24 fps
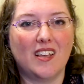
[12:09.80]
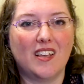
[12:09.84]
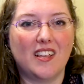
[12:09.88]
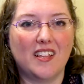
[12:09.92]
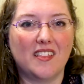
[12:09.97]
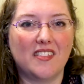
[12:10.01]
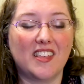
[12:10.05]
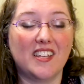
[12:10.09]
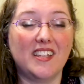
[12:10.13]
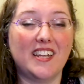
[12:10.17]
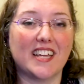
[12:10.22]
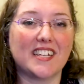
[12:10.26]

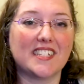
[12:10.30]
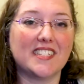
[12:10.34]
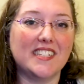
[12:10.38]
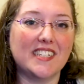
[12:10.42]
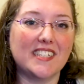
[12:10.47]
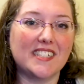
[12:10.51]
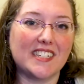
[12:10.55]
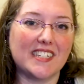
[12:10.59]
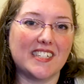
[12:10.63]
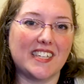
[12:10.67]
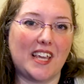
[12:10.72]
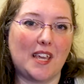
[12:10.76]
The next
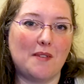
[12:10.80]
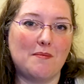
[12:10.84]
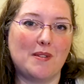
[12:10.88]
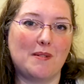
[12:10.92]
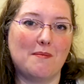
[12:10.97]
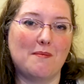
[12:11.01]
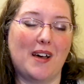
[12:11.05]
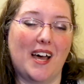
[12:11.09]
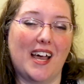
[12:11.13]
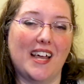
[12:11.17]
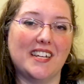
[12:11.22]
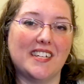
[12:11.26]
thing to keep
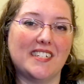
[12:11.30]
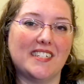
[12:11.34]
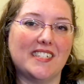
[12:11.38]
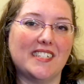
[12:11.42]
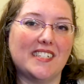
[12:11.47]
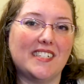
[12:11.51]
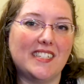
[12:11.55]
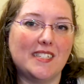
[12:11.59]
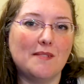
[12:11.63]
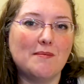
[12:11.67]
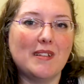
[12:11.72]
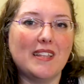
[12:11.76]
in mind is that
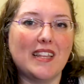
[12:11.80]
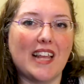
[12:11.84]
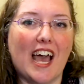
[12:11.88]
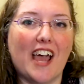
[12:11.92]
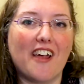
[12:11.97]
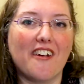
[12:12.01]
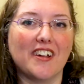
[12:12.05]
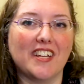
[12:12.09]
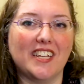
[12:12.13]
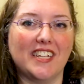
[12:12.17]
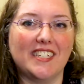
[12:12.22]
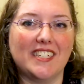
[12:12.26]

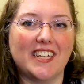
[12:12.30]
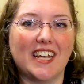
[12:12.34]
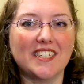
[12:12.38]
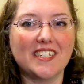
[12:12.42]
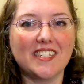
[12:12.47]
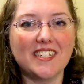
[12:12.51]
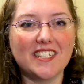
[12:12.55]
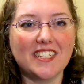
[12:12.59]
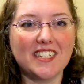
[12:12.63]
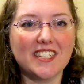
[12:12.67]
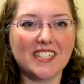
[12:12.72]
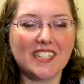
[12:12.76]
similarity
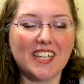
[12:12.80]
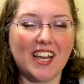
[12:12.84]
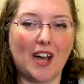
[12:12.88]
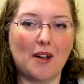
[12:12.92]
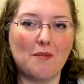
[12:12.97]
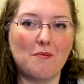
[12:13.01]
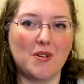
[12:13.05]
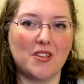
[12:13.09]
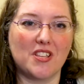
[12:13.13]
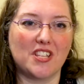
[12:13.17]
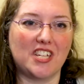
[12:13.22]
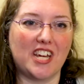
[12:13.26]
doesn't just
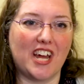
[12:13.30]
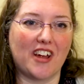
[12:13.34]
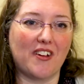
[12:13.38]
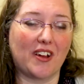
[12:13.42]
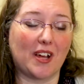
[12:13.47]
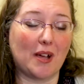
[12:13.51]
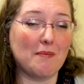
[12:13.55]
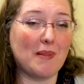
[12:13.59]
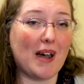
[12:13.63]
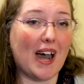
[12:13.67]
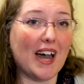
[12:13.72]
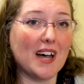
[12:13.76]
come with sharing
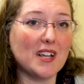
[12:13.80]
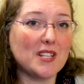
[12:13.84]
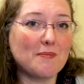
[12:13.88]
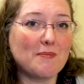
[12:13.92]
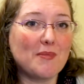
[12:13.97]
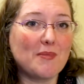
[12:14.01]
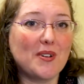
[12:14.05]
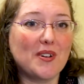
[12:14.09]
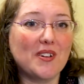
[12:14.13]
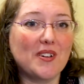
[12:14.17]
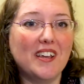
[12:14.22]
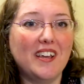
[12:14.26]
a
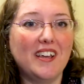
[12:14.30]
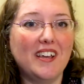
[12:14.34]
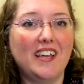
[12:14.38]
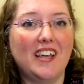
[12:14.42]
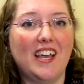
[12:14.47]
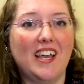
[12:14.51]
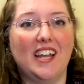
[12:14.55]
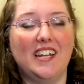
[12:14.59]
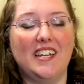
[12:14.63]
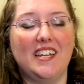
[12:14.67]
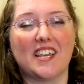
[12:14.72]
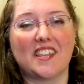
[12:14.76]
passport,
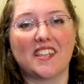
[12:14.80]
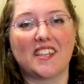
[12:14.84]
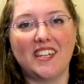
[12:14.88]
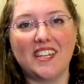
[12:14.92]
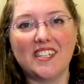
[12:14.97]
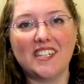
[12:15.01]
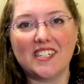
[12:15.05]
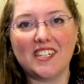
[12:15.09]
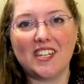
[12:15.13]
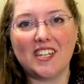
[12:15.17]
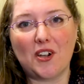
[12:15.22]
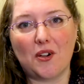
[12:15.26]
an
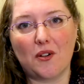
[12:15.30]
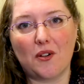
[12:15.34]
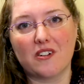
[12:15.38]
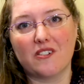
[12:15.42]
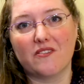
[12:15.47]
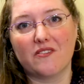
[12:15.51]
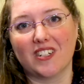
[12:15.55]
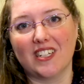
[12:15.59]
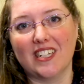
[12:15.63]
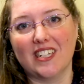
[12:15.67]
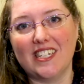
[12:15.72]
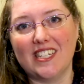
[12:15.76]
ethnicity, or a
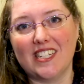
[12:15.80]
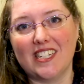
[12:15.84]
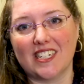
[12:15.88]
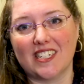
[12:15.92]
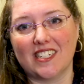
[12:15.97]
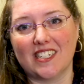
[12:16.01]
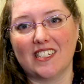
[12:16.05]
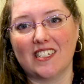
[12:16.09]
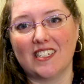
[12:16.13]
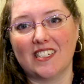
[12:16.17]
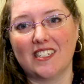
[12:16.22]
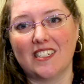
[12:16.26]

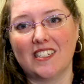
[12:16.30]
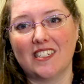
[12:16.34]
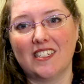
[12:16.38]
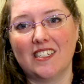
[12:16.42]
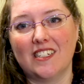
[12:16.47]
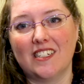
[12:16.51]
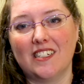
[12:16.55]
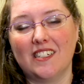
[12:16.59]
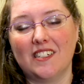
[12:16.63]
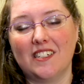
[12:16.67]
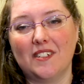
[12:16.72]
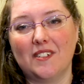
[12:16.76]
religion.
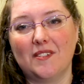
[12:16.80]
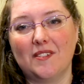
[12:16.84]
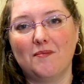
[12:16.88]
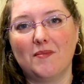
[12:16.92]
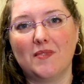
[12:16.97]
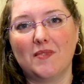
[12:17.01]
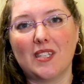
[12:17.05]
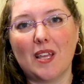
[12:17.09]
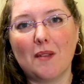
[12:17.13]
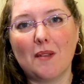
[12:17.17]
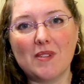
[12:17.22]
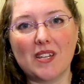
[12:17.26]

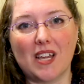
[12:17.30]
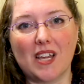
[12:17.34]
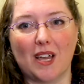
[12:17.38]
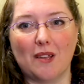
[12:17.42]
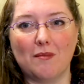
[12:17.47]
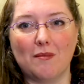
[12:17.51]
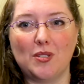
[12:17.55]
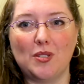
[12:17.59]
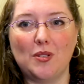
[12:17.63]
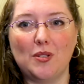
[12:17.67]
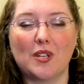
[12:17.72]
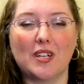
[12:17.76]

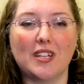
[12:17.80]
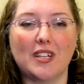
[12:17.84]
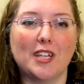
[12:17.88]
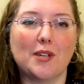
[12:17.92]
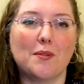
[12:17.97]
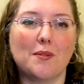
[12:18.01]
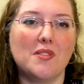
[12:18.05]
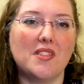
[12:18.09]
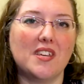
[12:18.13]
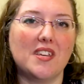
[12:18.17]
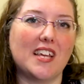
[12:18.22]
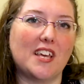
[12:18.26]
Sometimes you
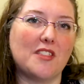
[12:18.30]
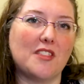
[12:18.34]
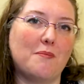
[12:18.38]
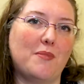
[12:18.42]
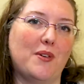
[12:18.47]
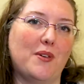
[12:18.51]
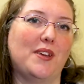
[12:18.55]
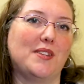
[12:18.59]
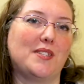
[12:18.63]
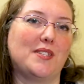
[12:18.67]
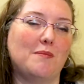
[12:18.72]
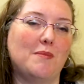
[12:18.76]
click with another
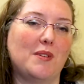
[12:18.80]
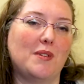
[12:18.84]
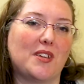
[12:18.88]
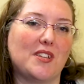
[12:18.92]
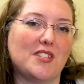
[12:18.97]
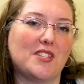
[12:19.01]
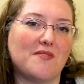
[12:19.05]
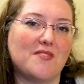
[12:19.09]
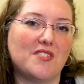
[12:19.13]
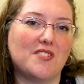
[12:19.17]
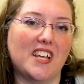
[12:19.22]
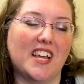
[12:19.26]
person
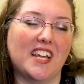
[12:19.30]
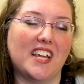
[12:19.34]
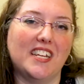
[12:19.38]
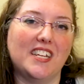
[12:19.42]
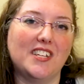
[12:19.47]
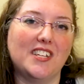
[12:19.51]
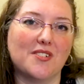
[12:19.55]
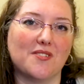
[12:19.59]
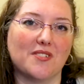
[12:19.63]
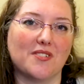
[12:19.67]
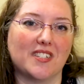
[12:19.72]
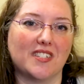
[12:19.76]
because of shared
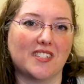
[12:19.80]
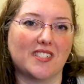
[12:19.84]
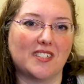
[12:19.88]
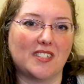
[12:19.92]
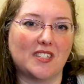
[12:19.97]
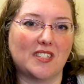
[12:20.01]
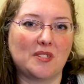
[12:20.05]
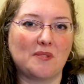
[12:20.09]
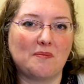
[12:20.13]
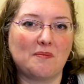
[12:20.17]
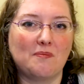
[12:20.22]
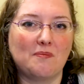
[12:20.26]

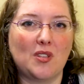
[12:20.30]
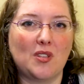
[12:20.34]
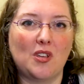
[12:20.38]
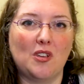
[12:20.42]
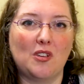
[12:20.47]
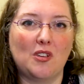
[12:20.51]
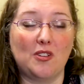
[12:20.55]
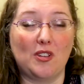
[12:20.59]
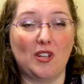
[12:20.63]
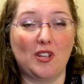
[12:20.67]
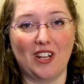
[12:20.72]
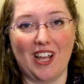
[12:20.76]
interests.
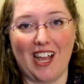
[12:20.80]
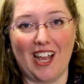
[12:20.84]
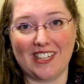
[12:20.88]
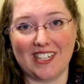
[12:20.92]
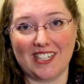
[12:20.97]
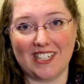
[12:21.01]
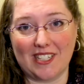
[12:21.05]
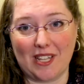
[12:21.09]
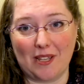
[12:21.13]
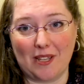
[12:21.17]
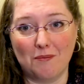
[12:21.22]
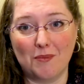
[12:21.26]
You like
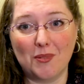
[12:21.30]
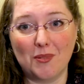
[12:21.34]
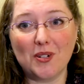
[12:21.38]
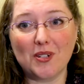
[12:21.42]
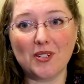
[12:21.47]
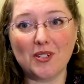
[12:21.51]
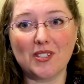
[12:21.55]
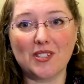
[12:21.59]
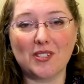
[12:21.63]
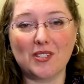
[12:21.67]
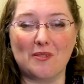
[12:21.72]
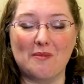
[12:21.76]
the same
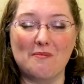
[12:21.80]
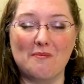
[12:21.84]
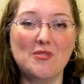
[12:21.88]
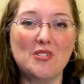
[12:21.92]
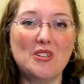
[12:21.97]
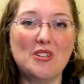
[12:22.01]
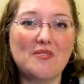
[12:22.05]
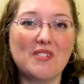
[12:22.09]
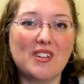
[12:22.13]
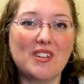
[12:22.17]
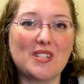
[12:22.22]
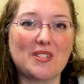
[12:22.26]
books or
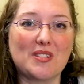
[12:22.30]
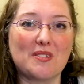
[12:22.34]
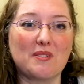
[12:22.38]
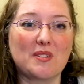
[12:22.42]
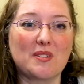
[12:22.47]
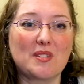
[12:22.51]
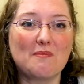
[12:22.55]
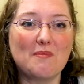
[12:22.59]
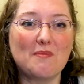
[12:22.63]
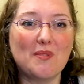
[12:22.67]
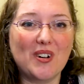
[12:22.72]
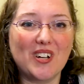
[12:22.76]
movies or
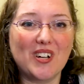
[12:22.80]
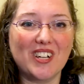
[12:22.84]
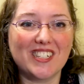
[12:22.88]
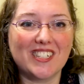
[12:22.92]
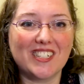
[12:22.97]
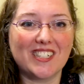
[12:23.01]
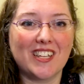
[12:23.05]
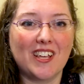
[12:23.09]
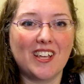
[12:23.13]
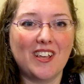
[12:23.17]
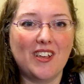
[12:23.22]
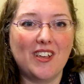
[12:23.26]

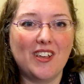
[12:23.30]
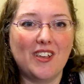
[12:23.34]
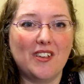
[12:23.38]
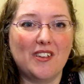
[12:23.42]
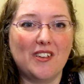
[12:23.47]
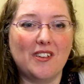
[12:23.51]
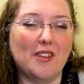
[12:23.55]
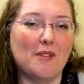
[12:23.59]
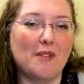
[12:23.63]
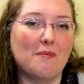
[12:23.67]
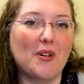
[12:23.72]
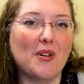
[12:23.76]
sports.
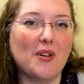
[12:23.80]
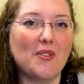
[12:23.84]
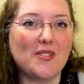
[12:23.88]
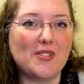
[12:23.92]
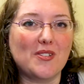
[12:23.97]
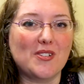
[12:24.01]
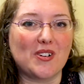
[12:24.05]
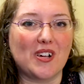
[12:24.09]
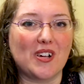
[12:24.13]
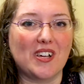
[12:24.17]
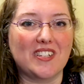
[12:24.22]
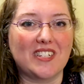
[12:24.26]
You both
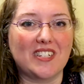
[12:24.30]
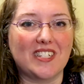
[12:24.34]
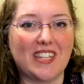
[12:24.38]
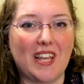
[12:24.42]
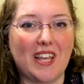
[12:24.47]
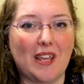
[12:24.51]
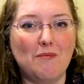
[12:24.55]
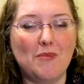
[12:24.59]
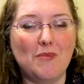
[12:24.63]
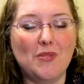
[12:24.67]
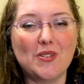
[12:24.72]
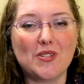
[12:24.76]
enjoy the
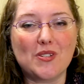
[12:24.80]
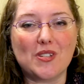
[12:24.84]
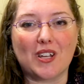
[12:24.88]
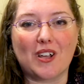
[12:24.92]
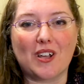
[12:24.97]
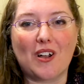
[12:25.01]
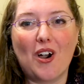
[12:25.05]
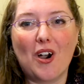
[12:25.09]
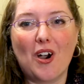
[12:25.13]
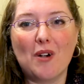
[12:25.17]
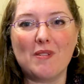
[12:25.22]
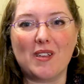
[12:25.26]
same music,
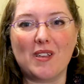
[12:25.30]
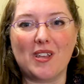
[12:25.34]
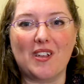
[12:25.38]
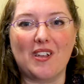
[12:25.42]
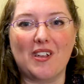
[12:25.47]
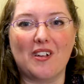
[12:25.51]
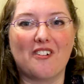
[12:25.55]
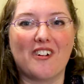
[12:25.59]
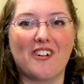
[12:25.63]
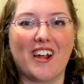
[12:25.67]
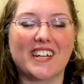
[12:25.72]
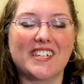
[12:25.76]
hobby,
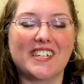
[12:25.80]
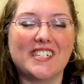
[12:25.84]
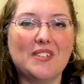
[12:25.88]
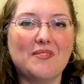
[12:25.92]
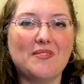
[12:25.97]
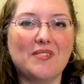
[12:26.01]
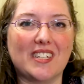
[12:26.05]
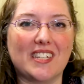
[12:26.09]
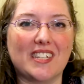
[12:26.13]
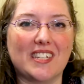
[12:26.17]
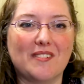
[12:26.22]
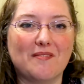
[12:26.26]
or
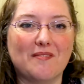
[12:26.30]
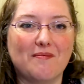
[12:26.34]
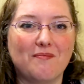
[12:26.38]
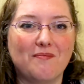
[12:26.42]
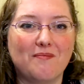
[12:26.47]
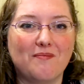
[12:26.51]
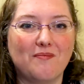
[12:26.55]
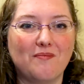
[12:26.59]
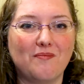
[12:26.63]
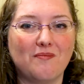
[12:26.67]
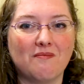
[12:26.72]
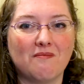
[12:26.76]
activity.
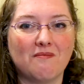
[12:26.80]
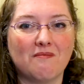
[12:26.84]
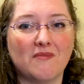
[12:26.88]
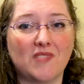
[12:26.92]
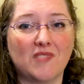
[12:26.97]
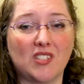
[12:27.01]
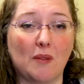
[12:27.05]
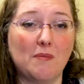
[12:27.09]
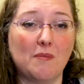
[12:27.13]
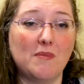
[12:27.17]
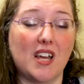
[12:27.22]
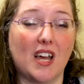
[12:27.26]

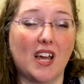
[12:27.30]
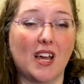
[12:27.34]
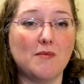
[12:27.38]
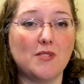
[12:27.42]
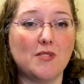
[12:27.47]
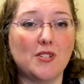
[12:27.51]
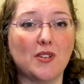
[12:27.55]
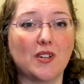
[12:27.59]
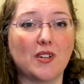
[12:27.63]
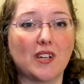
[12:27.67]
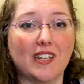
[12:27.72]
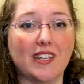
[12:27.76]

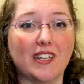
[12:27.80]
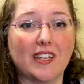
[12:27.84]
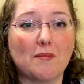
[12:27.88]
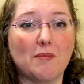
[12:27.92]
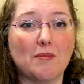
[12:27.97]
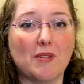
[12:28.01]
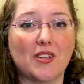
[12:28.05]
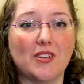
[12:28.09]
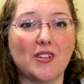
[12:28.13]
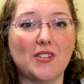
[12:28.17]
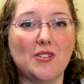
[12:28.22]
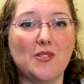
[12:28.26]
Sometimes you click
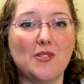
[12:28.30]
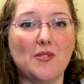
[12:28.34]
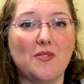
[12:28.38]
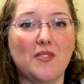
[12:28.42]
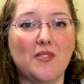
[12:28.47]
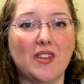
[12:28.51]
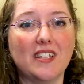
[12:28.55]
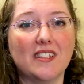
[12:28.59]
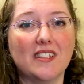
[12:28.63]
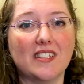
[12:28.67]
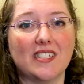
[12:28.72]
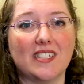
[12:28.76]
because you
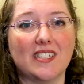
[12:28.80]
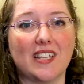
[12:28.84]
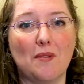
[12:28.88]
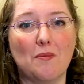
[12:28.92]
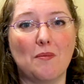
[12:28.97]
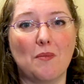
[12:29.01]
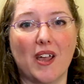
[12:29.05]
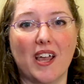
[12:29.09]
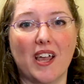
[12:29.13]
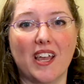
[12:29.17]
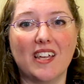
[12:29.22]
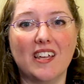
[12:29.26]
think the
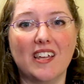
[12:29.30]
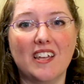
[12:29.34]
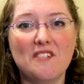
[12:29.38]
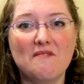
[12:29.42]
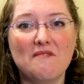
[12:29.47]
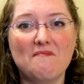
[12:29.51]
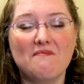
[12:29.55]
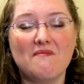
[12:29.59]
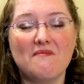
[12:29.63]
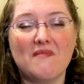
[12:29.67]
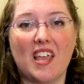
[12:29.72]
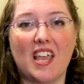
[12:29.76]
same way,
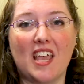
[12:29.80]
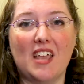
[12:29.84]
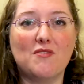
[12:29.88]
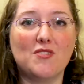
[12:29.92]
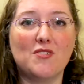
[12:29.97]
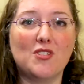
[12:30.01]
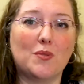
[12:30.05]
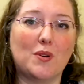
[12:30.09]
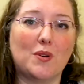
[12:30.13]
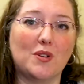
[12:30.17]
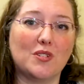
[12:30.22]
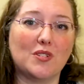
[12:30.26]
even
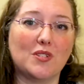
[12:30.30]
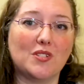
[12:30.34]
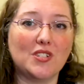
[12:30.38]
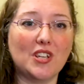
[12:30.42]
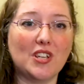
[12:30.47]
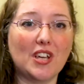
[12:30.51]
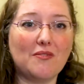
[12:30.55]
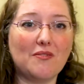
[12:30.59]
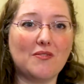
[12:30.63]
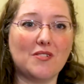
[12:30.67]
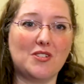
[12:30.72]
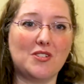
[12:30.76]
though on the
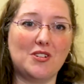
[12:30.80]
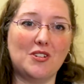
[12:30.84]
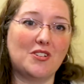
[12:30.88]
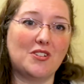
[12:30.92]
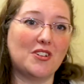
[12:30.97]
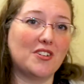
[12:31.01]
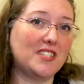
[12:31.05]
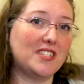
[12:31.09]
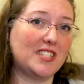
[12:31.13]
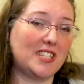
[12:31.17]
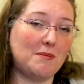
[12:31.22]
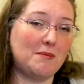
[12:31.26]
surface you
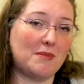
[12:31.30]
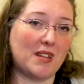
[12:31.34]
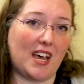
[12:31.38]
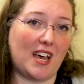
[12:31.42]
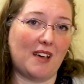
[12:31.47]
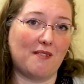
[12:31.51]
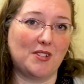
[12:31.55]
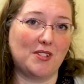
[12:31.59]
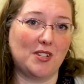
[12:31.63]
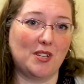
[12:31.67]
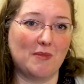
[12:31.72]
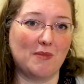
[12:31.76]
don't seem to
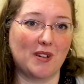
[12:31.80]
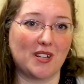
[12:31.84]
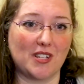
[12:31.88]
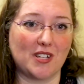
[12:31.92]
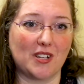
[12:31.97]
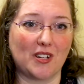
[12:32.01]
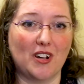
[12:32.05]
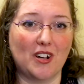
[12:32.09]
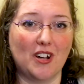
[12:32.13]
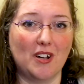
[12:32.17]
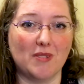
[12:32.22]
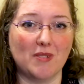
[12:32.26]
have too much
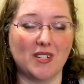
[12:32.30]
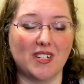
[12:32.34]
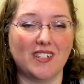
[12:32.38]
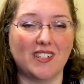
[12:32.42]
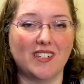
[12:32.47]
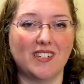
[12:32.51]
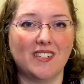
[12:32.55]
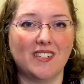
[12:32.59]
in common.